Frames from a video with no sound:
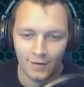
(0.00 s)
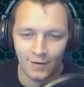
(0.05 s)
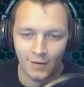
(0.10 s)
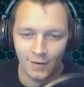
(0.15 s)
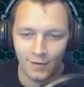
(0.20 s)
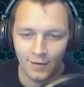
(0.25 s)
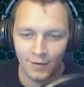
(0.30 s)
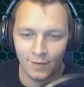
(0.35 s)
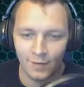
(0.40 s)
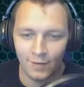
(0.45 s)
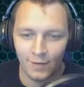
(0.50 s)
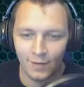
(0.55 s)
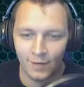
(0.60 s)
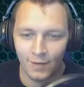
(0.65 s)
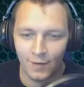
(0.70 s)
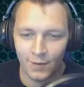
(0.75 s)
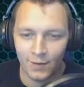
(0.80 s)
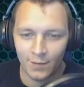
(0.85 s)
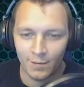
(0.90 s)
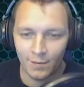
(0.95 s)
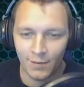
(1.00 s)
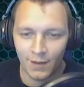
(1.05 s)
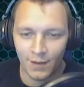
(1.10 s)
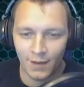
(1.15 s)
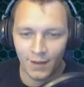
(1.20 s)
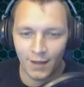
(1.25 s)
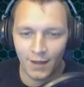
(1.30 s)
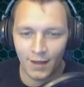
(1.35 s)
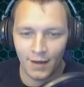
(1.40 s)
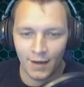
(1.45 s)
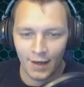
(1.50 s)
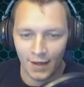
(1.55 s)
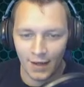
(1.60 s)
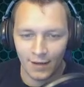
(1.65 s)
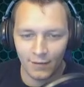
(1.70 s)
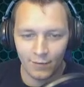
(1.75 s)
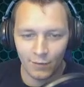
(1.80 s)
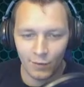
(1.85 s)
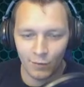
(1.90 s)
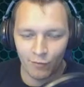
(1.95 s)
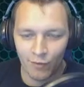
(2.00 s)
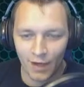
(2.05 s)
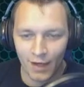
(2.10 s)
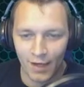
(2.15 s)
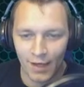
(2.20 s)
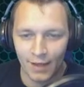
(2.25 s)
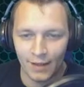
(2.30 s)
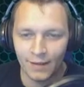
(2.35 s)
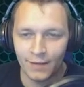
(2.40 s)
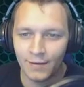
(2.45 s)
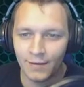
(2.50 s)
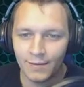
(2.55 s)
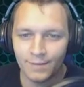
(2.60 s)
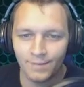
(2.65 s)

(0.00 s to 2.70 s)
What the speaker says: You know, if I was a millionaire, I'd have one right now.